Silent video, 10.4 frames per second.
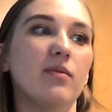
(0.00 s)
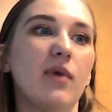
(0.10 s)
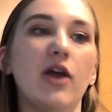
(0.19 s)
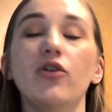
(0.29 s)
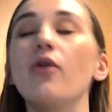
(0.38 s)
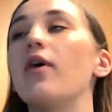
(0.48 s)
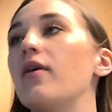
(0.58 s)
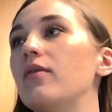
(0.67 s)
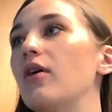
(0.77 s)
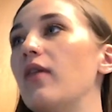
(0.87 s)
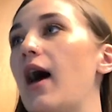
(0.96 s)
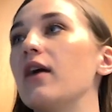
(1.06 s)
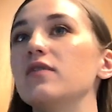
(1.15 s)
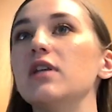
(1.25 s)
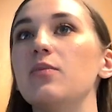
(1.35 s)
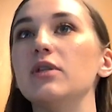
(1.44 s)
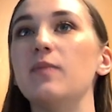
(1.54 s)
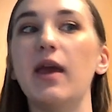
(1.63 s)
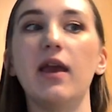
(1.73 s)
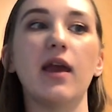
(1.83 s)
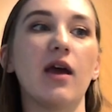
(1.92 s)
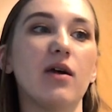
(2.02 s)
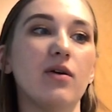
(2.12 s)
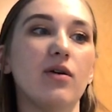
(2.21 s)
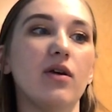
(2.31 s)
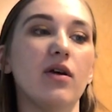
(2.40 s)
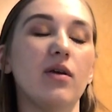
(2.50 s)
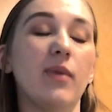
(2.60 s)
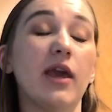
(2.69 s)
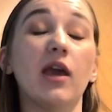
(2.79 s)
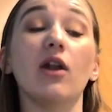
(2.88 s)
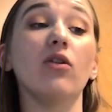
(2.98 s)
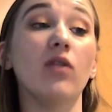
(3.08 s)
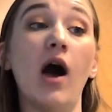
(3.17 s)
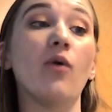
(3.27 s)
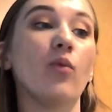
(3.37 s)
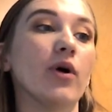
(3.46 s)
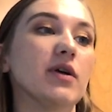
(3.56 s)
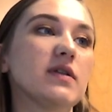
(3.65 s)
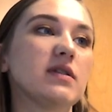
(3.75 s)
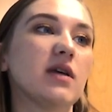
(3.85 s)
I know that the lack of sleep is making it a lot worse.